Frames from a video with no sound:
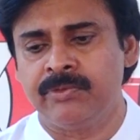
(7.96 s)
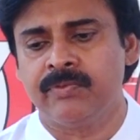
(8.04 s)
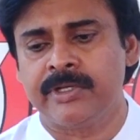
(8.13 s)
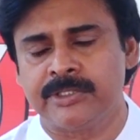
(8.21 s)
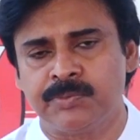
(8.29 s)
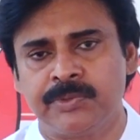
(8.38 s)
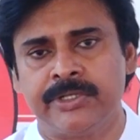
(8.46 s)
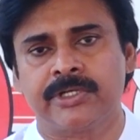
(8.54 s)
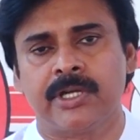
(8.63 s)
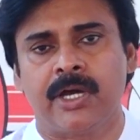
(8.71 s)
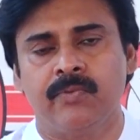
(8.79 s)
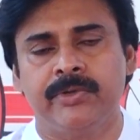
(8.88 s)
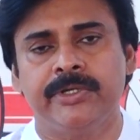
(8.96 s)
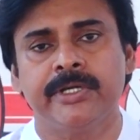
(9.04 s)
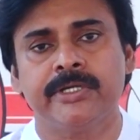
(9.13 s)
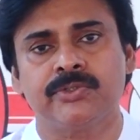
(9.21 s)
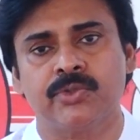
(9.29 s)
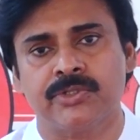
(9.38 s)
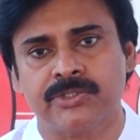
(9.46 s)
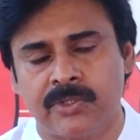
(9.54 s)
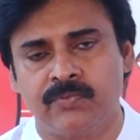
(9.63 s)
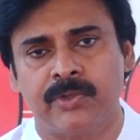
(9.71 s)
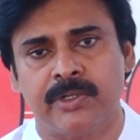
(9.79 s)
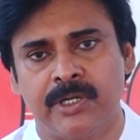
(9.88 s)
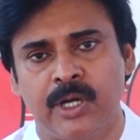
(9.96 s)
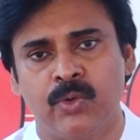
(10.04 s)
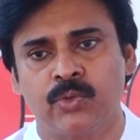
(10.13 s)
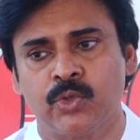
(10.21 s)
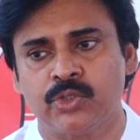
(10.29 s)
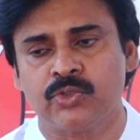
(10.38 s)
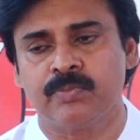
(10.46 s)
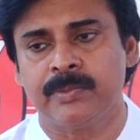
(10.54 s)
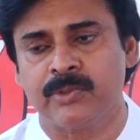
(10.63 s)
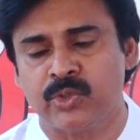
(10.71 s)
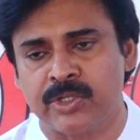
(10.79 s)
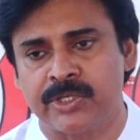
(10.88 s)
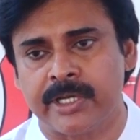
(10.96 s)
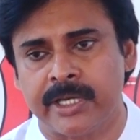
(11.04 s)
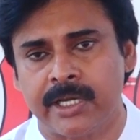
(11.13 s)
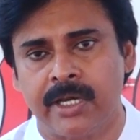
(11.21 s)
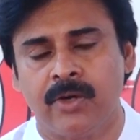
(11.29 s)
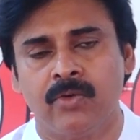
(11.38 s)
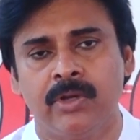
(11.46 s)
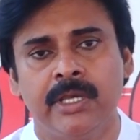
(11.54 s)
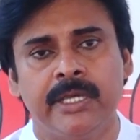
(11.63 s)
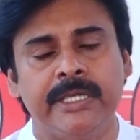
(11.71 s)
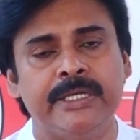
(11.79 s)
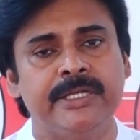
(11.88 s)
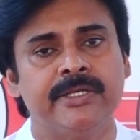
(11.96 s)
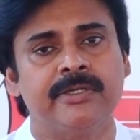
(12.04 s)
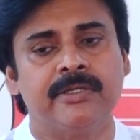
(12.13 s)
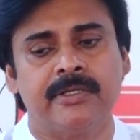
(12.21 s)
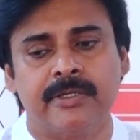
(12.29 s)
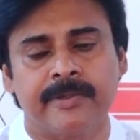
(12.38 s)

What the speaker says: everyone has predicted how India is going to suffer, how crores of people are going to die, how Indian